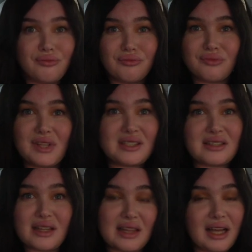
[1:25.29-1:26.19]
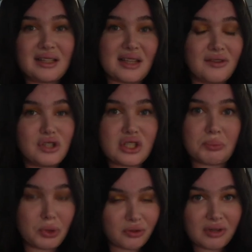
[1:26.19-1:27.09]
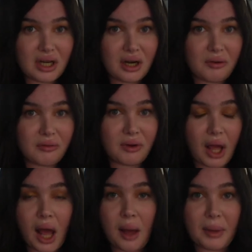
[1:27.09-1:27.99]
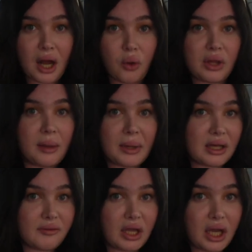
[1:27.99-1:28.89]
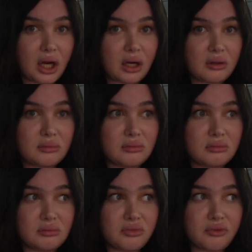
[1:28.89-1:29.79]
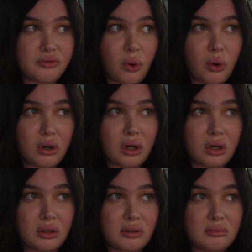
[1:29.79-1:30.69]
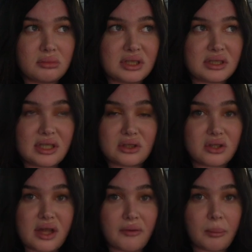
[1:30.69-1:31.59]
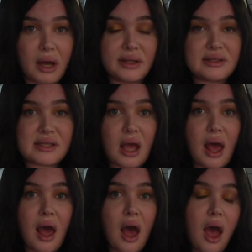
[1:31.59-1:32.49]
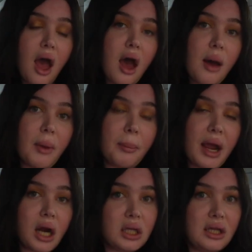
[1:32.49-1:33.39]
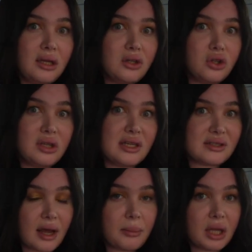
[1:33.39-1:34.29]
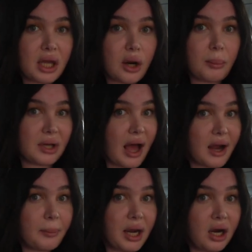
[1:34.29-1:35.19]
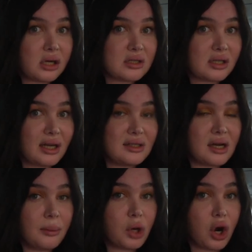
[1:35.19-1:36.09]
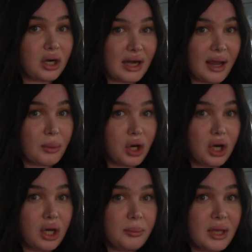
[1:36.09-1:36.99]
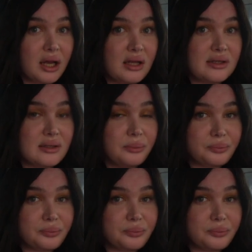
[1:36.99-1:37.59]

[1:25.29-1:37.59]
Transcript: this is a thing because I've just moved here and I only have been living here for 6 or 7 months. Apparently this time of the year black bears like to come to our neighborhood because